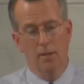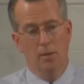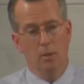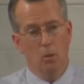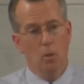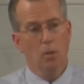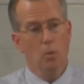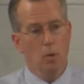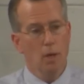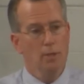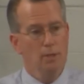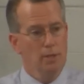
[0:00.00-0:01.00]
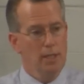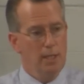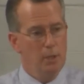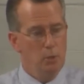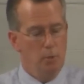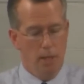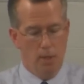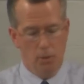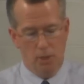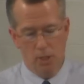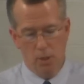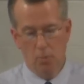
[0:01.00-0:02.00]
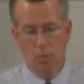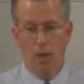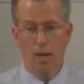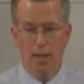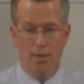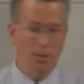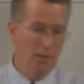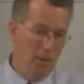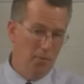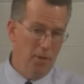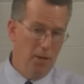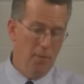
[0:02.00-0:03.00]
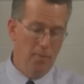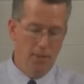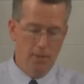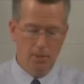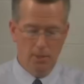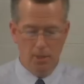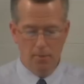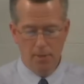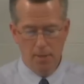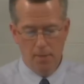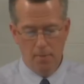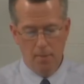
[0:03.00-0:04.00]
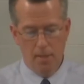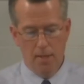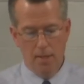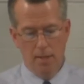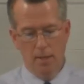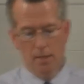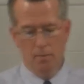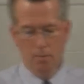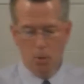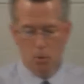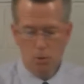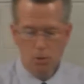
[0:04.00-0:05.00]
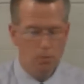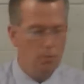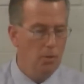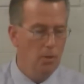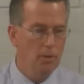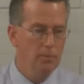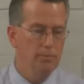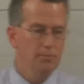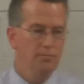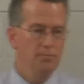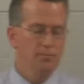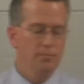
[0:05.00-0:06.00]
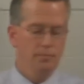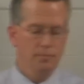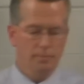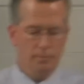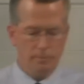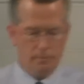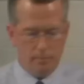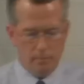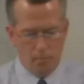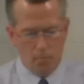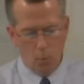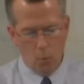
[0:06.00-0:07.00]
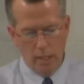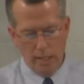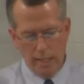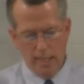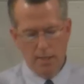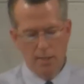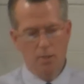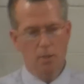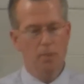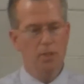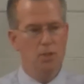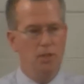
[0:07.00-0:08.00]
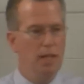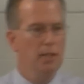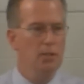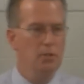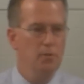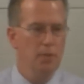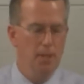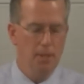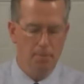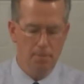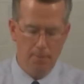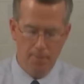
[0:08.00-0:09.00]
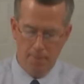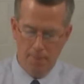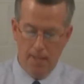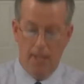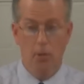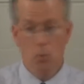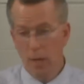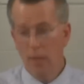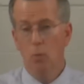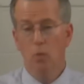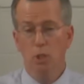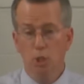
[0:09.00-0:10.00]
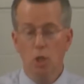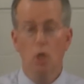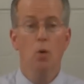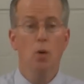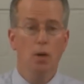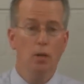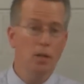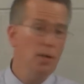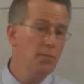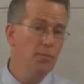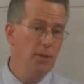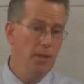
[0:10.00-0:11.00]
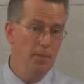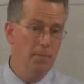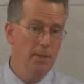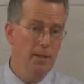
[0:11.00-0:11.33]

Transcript: The Lord wants his spouse, his bride, to love him and to love him most of all. We need to be zealous for him. And the way that we show our love for him